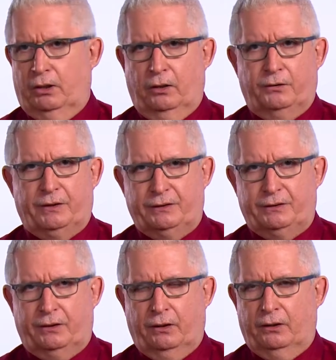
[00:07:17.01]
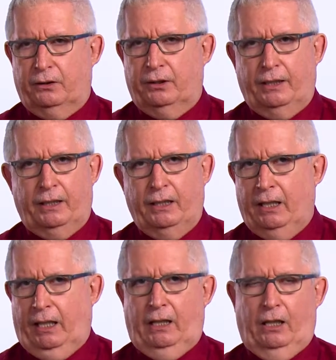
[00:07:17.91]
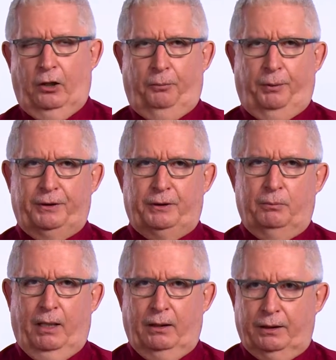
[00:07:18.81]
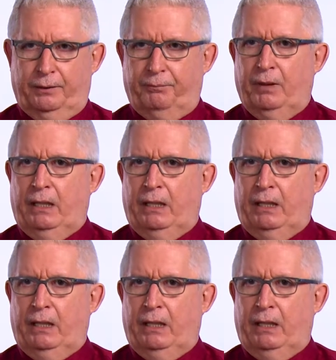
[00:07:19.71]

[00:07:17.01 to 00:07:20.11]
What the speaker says: lot of statistical learning and a lot of predictive modeling.